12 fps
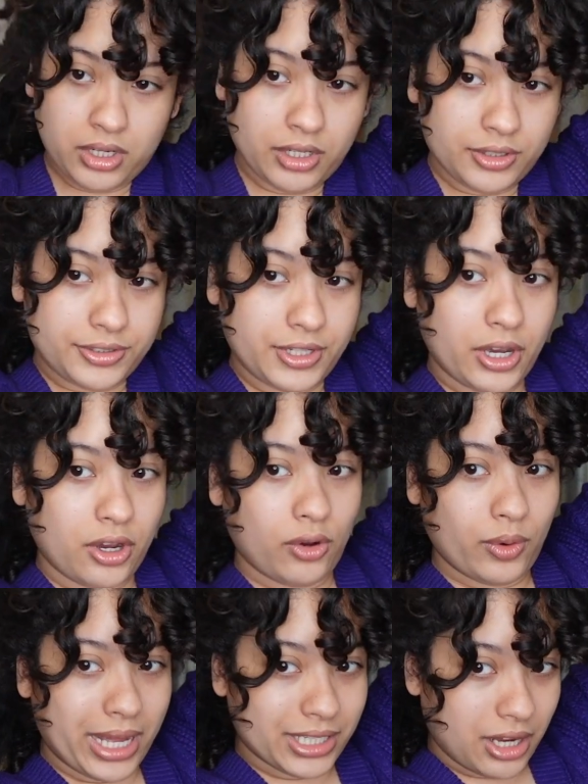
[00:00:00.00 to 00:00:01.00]

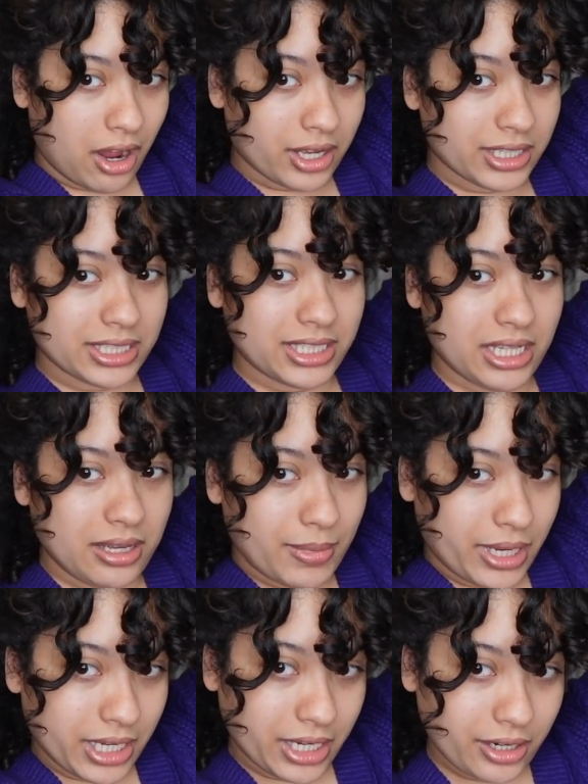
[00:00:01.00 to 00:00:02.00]
So as y'all can see, my
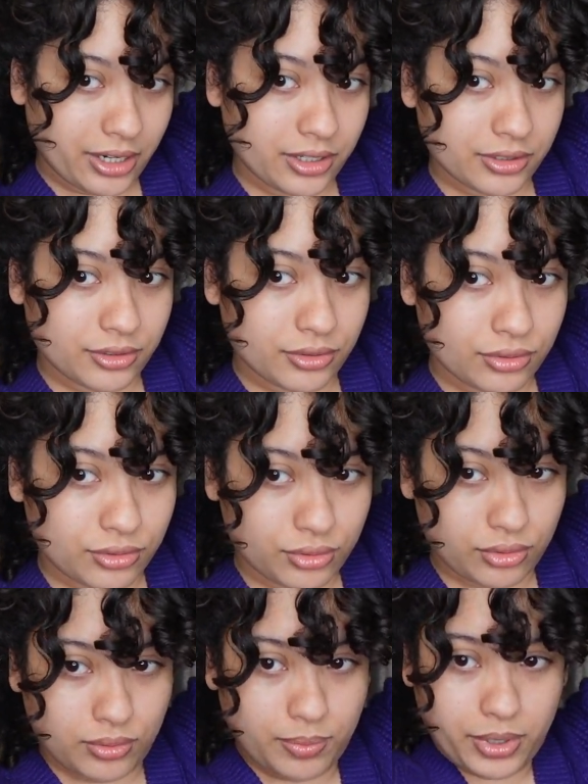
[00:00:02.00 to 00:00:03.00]
hair is
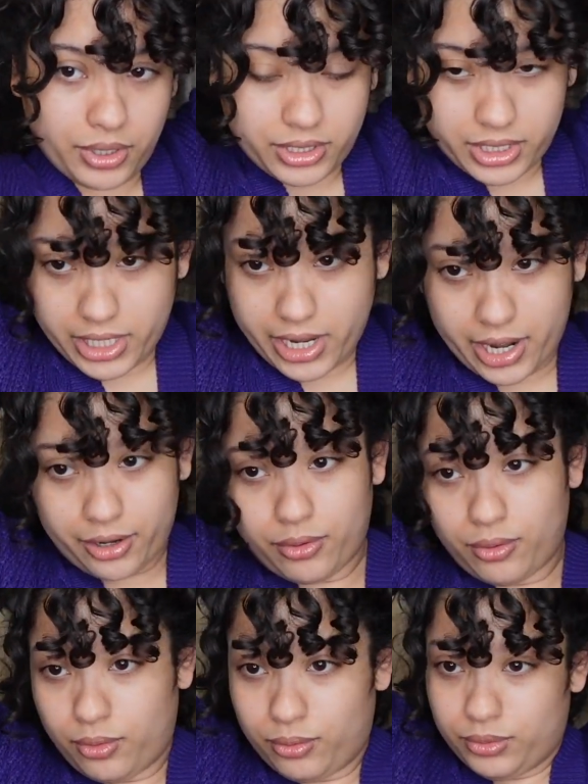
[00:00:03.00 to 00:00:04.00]
super
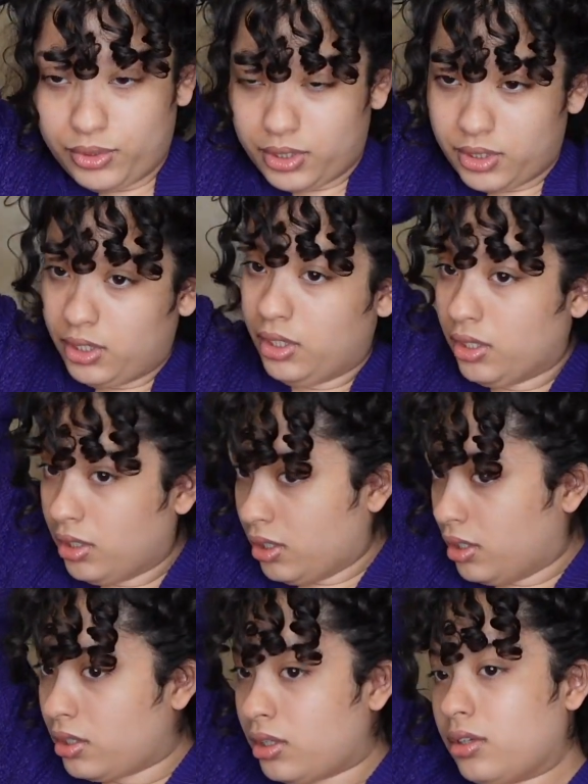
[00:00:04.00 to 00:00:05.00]
tangled
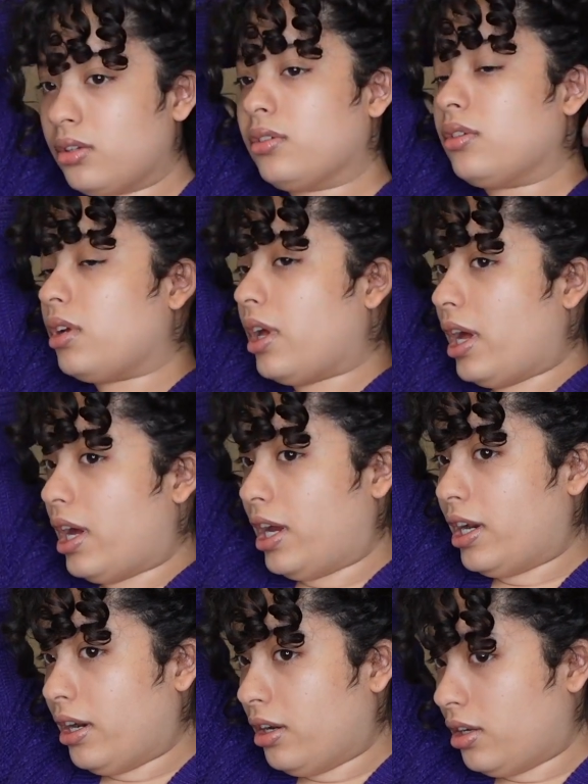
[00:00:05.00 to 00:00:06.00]

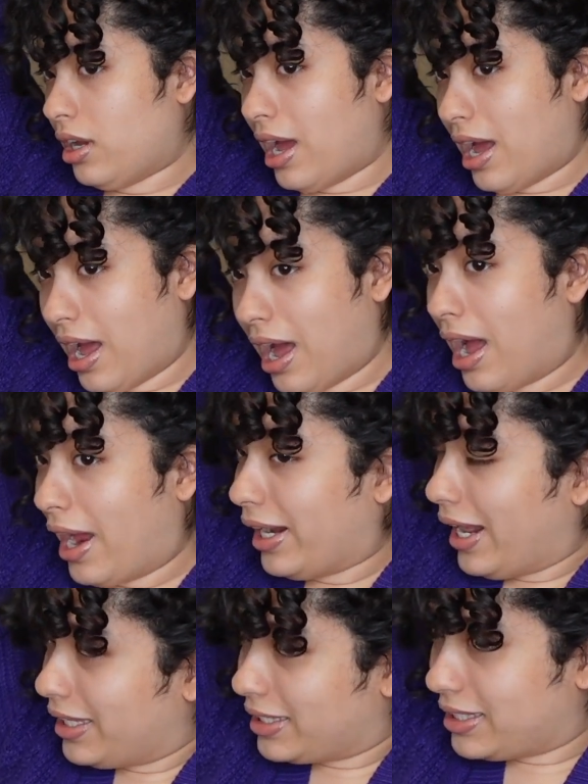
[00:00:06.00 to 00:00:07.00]
and I
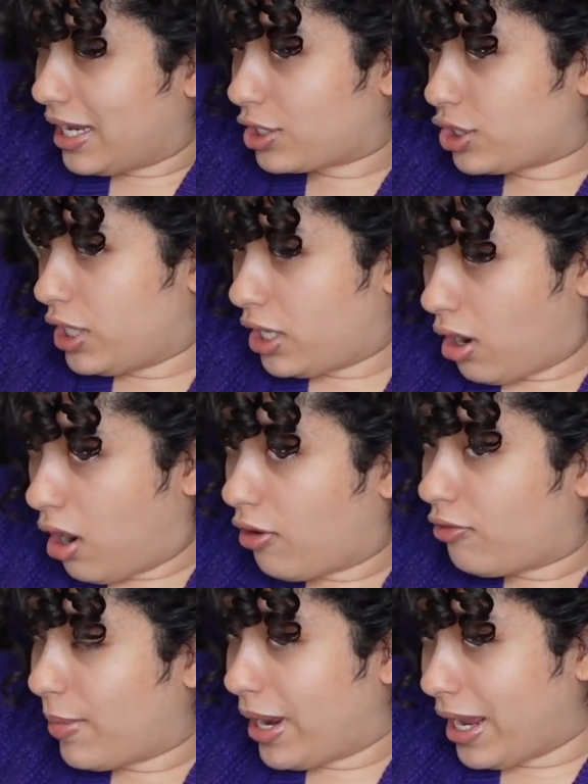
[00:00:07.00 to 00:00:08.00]
like sectioning
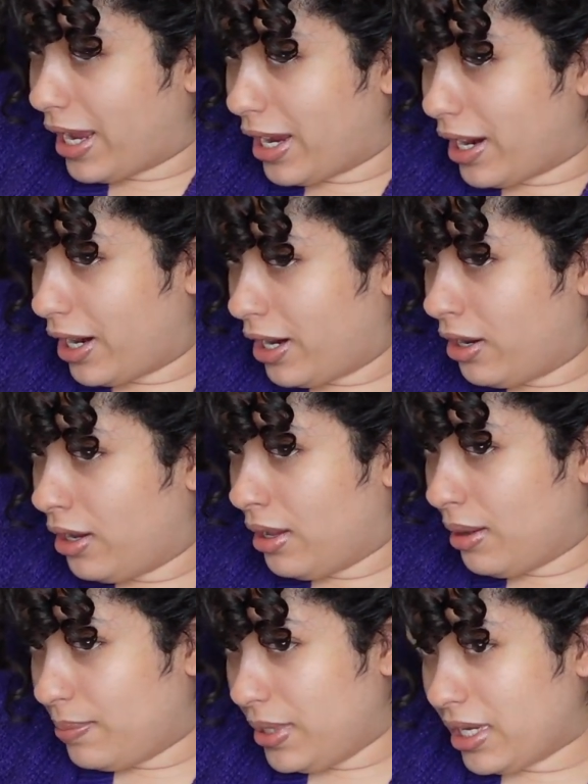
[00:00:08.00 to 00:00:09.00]
off my hair
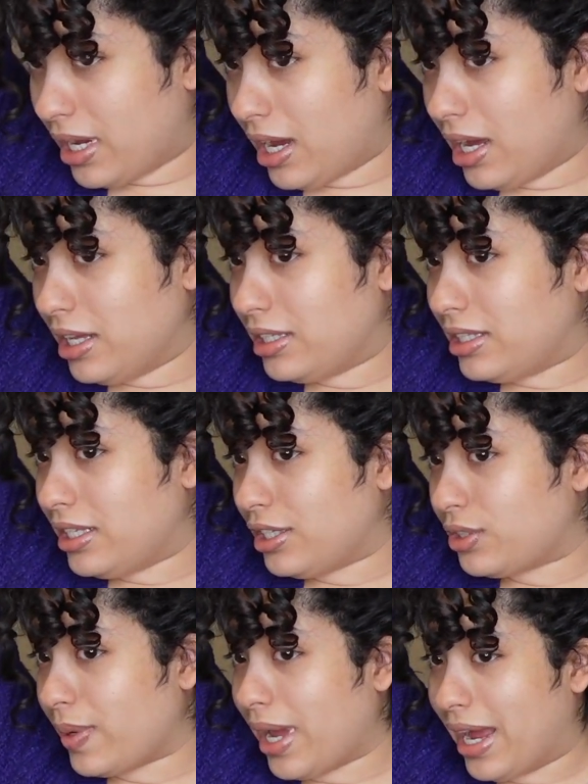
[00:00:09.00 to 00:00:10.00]
because
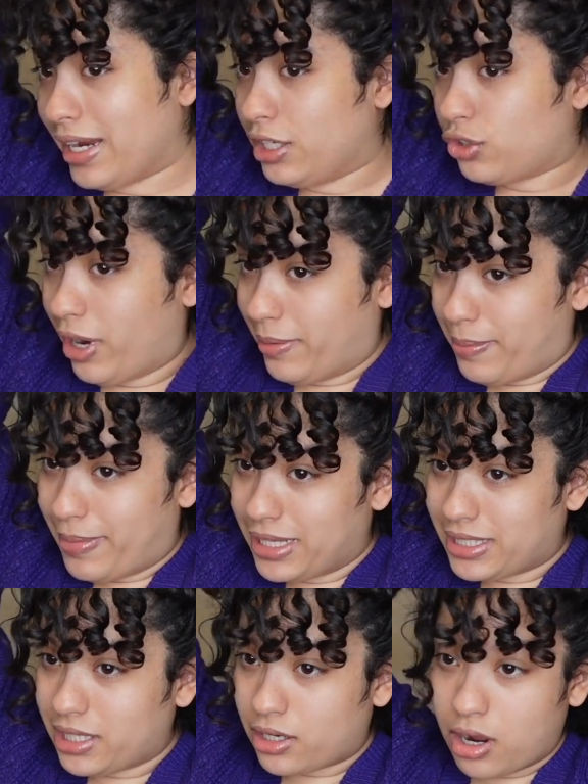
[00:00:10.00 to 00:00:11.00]
this way I can try my
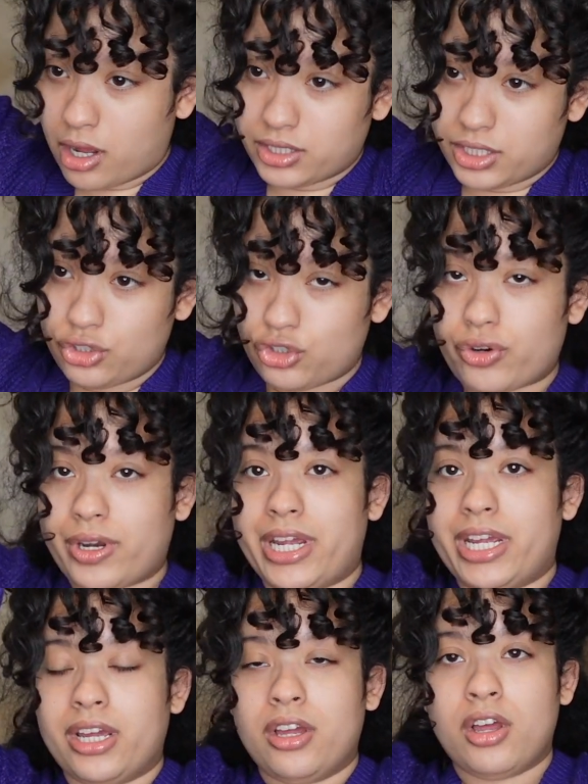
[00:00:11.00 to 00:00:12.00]
best to
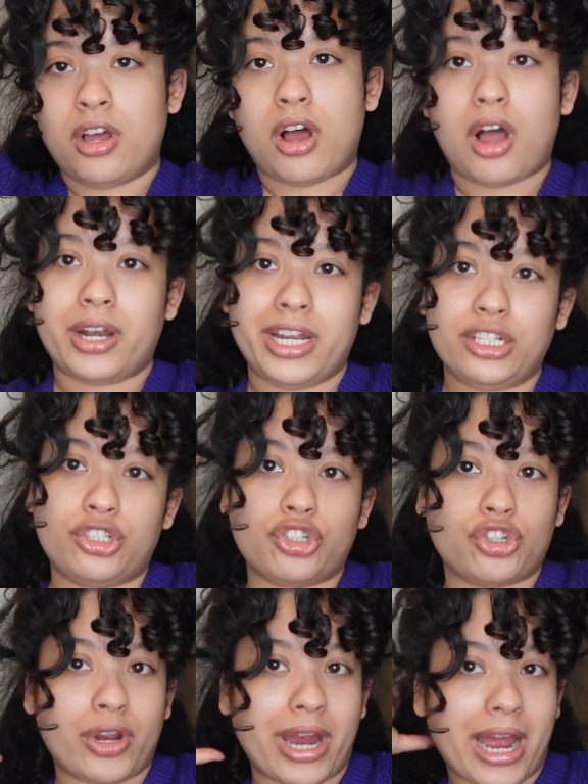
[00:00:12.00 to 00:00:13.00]
concentrate on each
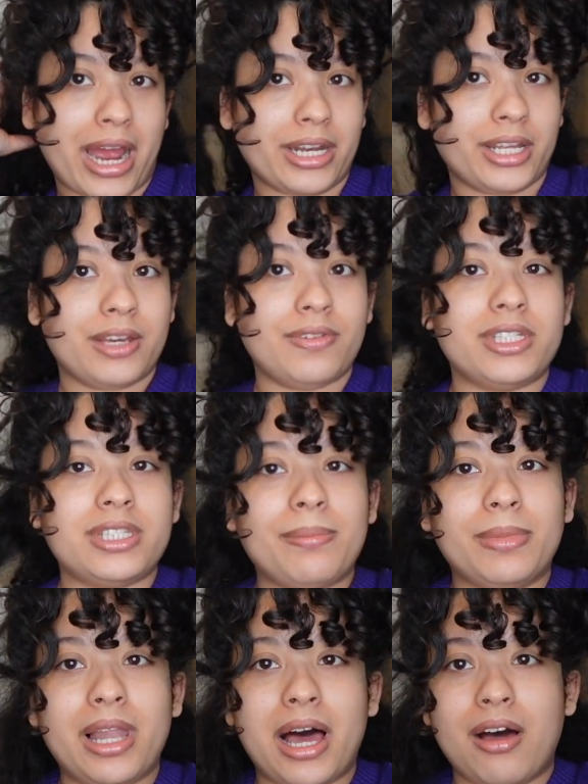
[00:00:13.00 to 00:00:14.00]
strand, give it
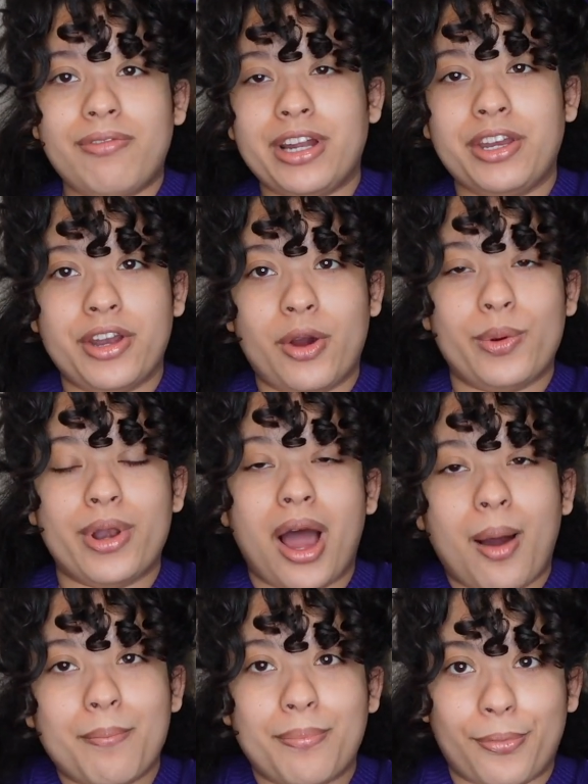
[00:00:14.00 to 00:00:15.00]
some love, and
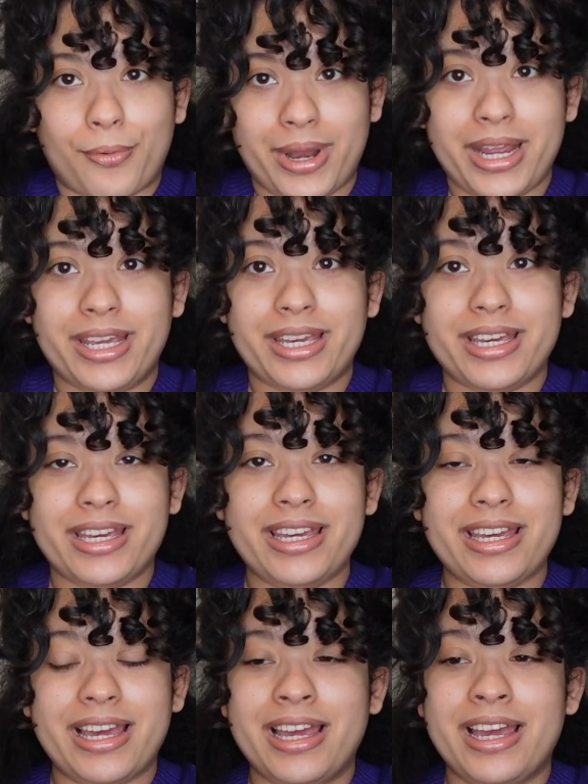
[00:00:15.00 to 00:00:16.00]
not break
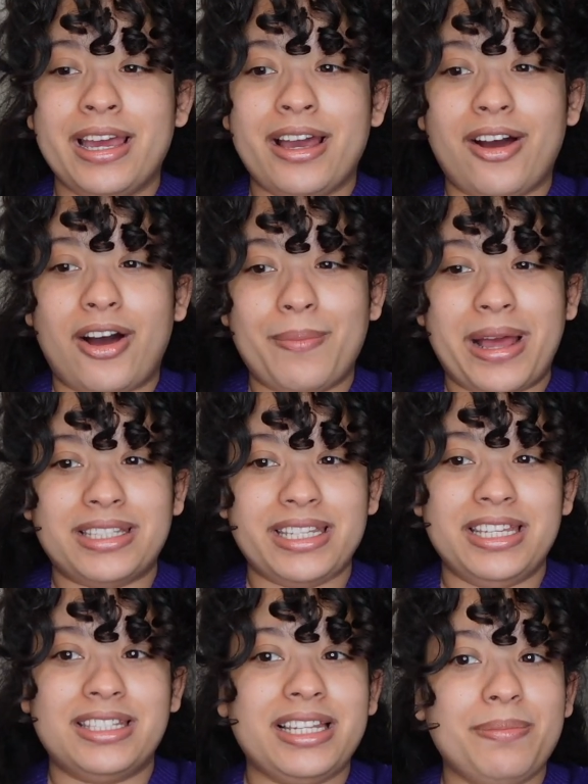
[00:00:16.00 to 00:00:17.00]
it as
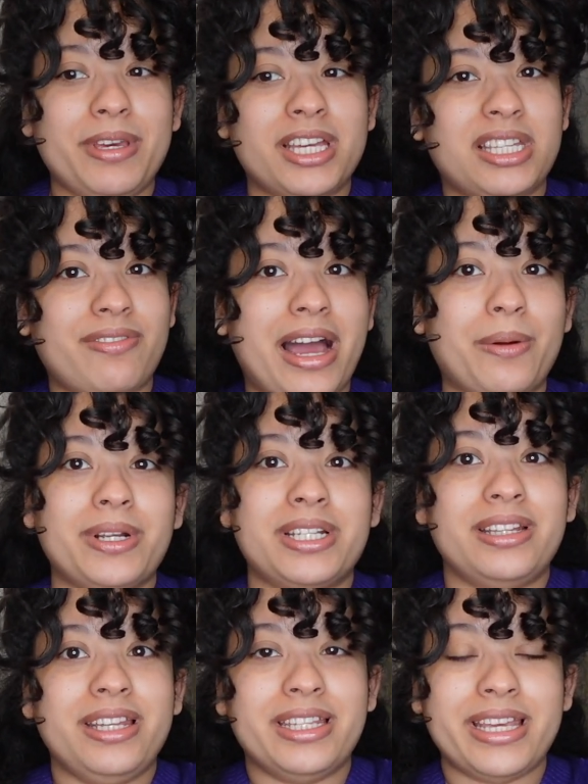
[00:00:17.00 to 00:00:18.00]
easily, because if I were to
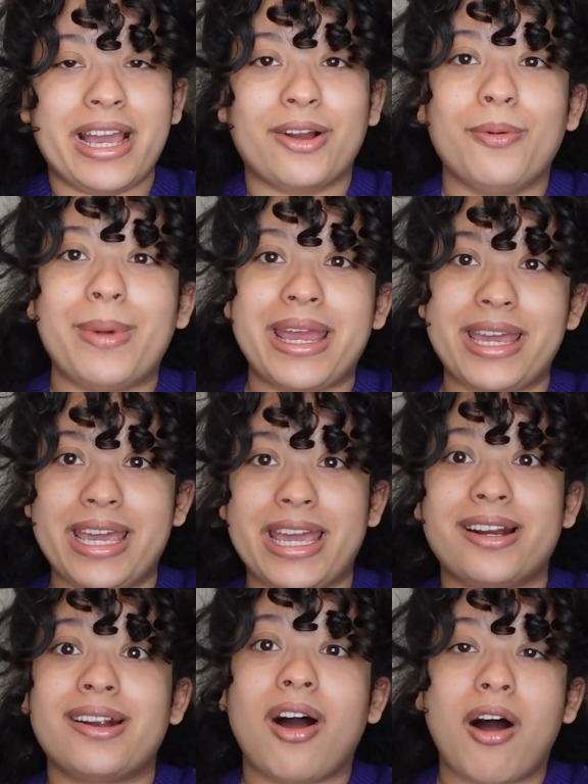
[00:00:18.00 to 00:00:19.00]
detangle my
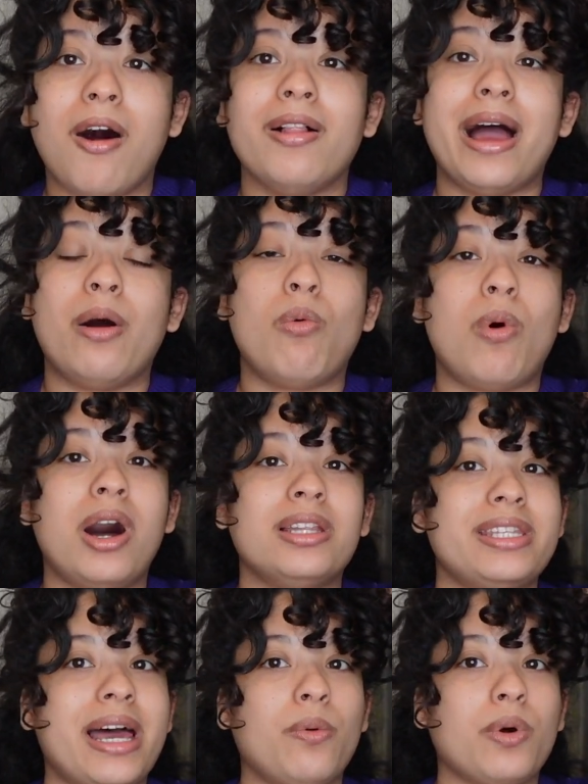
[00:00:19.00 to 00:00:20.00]
hair all at
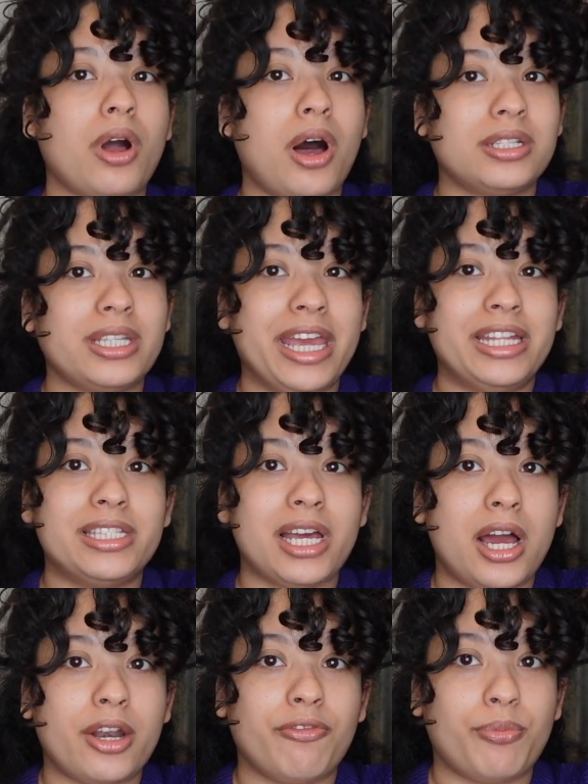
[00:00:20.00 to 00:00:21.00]
once that will cause a ton of